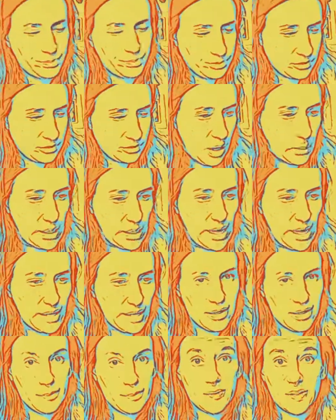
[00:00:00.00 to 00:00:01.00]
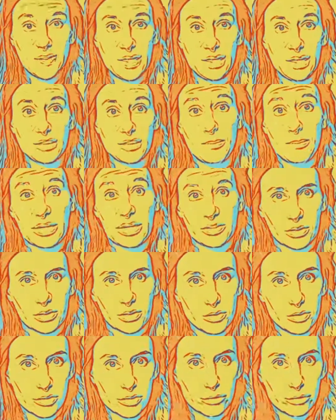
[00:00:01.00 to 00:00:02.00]
that we end up seeing in the
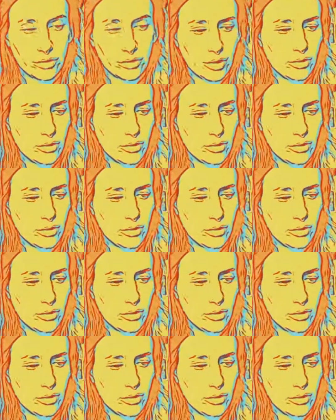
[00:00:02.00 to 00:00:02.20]
pentacles over and